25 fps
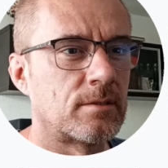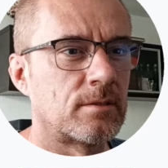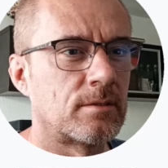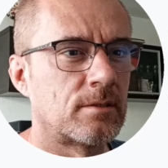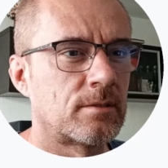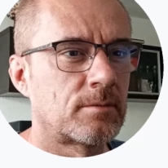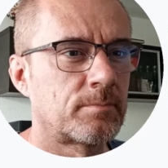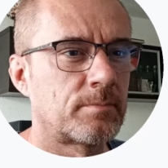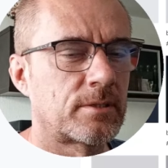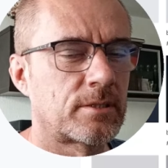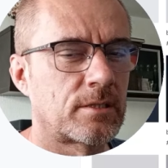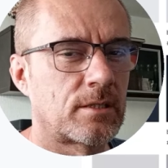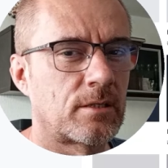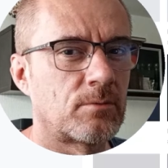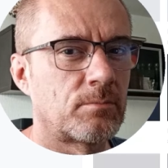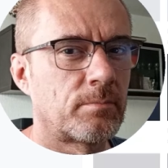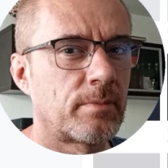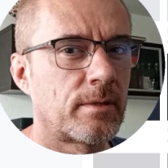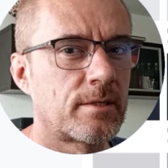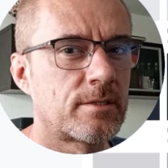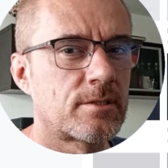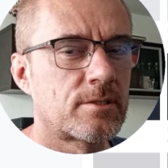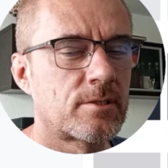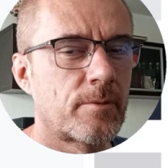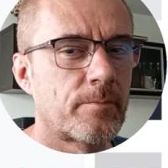special
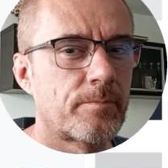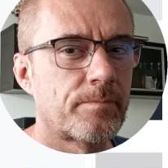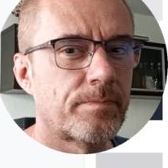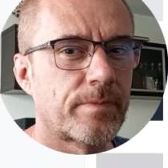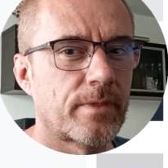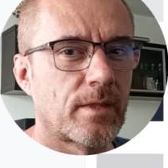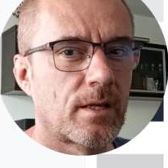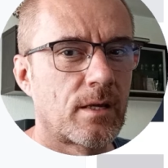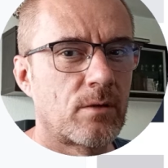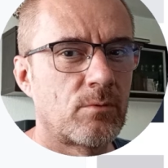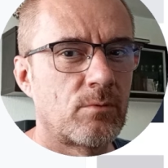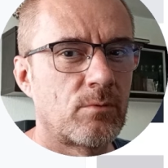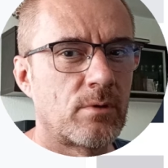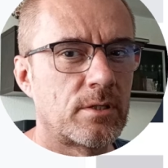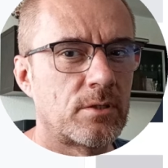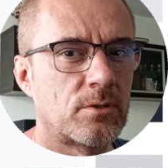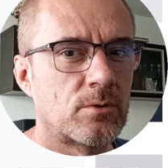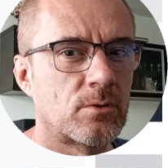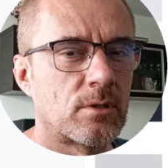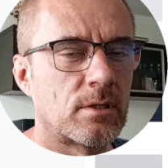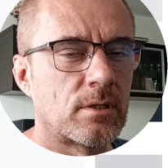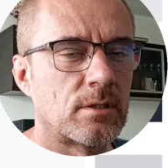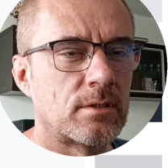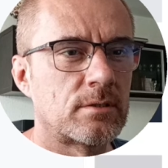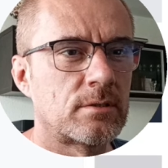page where you
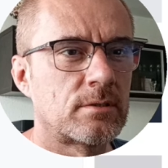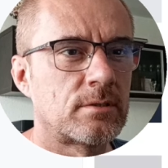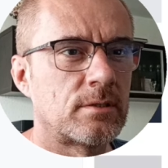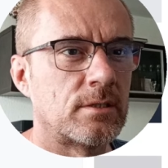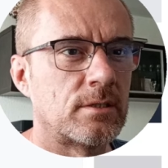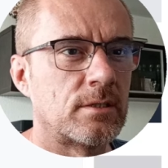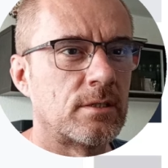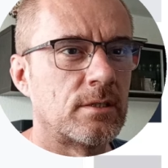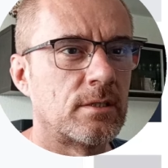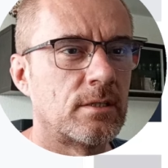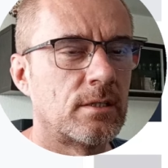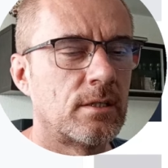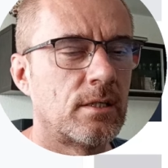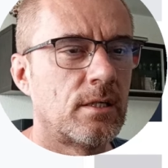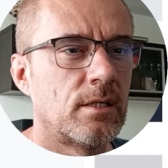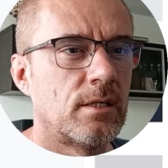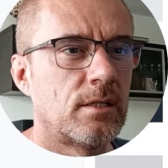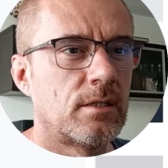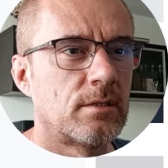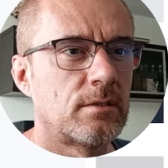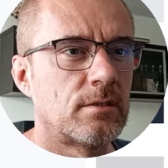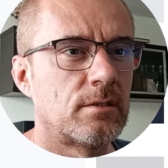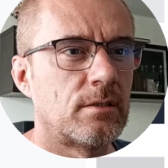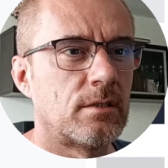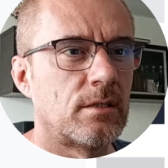can see
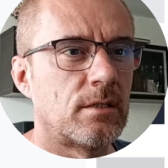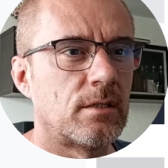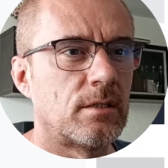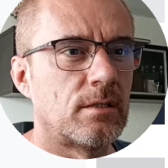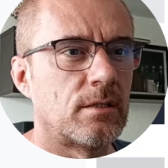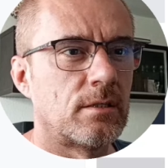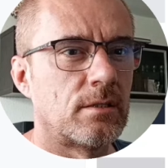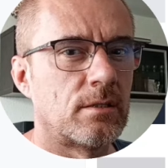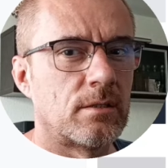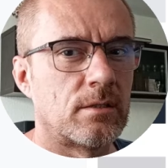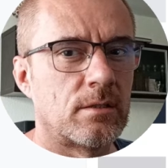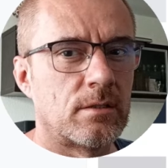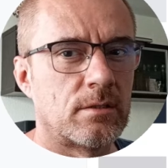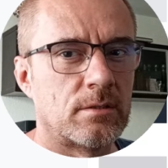the